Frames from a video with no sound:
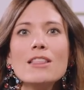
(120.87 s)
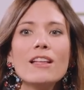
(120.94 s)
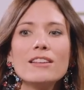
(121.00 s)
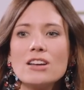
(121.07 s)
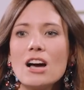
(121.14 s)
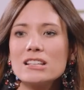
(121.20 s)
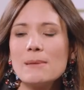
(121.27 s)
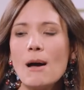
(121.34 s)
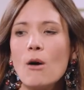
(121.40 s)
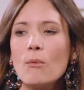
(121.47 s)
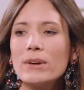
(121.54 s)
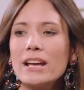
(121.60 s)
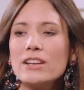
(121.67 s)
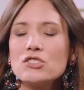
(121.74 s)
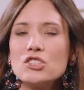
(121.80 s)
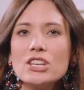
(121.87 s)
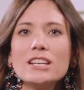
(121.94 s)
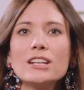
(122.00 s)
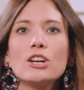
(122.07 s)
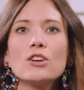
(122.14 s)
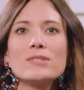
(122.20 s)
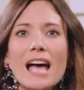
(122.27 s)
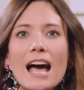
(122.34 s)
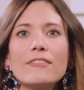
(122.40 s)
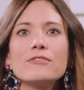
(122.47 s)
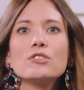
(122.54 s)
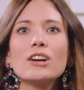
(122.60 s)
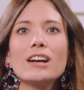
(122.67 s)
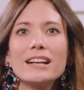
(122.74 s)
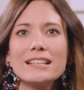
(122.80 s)
that talks about when a cheetah goes
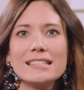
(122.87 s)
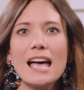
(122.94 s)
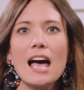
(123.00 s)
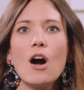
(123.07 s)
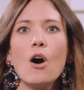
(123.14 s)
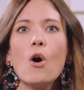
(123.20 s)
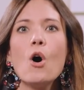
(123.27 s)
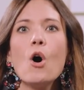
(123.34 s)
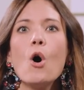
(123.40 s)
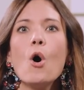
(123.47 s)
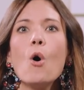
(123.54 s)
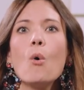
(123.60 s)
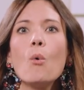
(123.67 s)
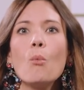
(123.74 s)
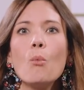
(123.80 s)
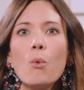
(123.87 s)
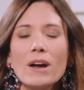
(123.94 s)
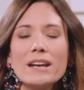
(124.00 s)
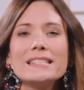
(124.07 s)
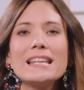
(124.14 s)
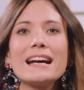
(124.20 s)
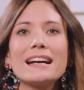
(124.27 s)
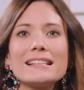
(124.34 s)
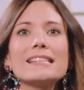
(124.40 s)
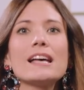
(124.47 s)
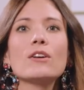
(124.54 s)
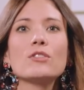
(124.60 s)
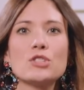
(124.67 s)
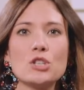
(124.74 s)
after a gazelle, what is that gazelle